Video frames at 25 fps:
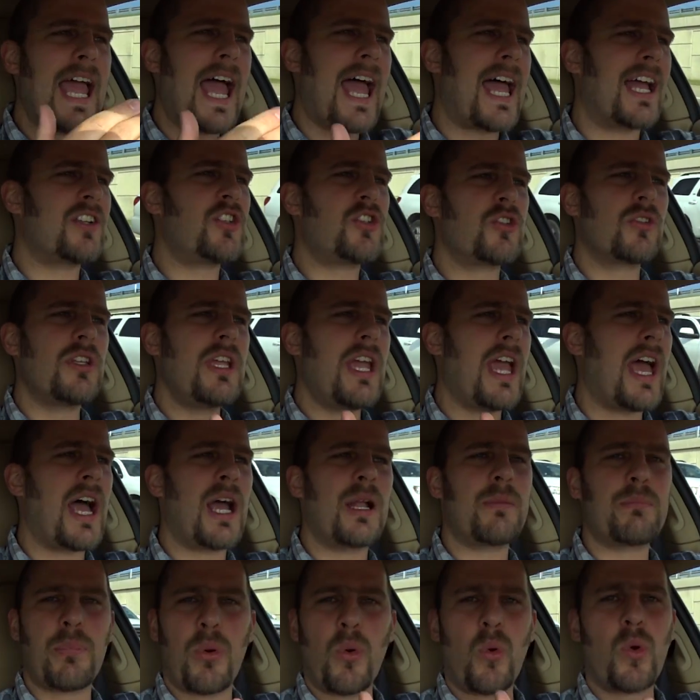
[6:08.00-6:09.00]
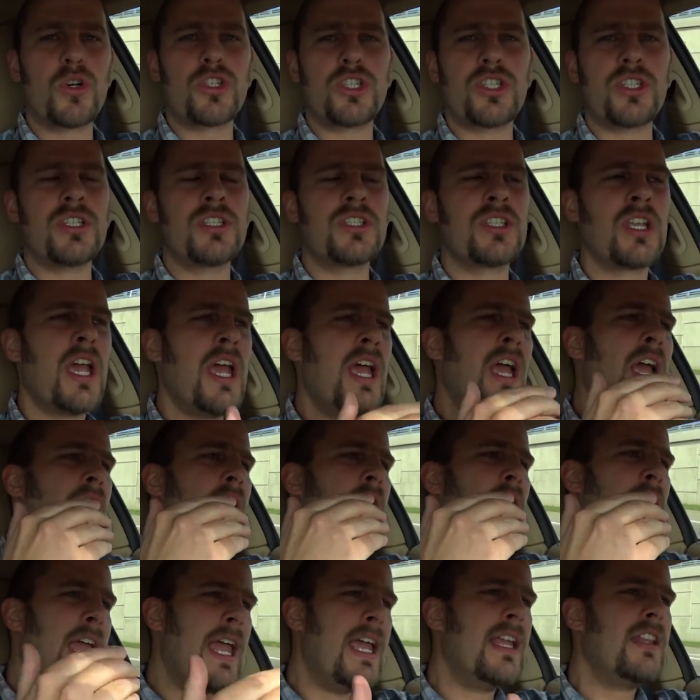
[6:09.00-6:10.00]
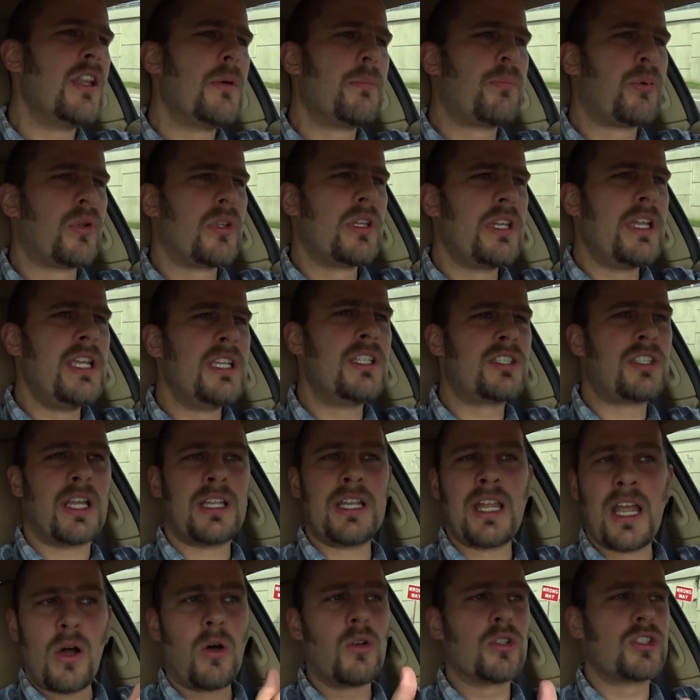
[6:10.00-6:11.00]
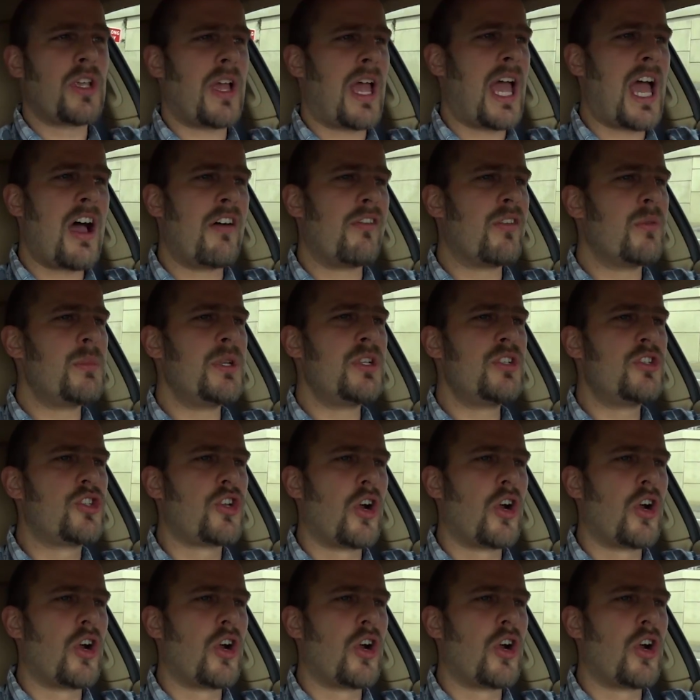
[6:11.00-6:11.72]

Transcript: actually had Porsches in the police, and they also have them in